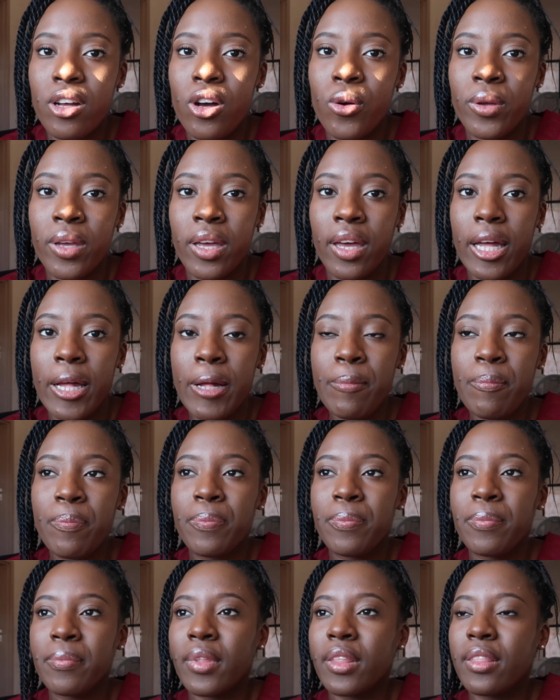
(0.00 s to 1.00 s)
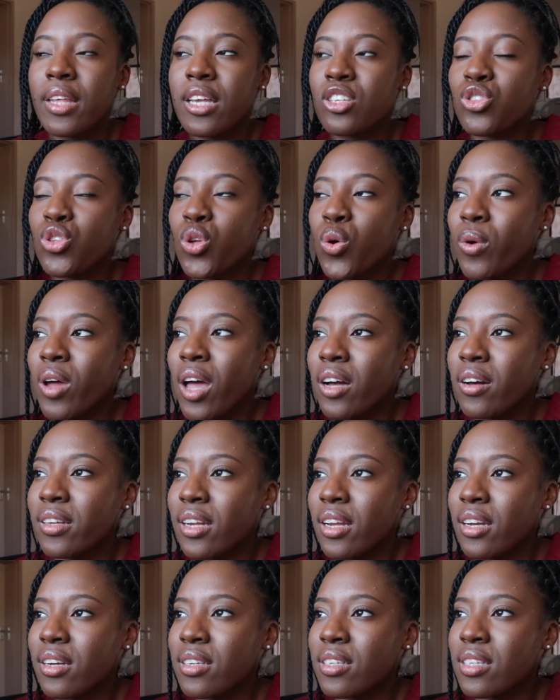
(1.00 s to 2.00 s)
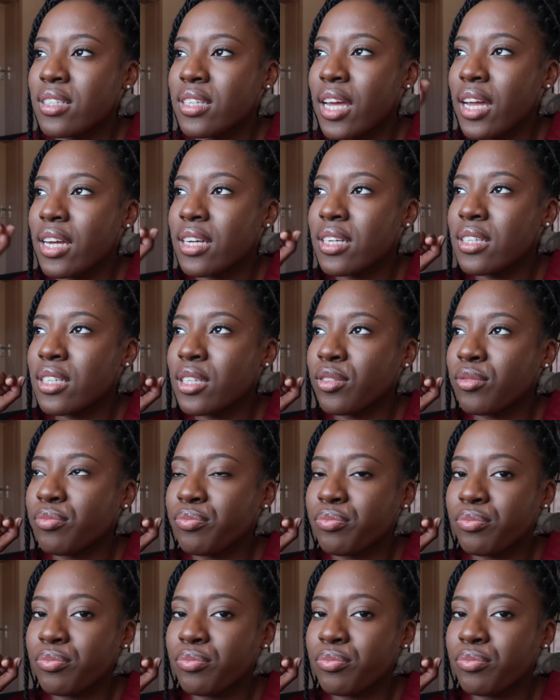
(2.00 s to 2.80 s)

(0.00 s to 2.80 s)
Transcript: Okay, there's no way I could understand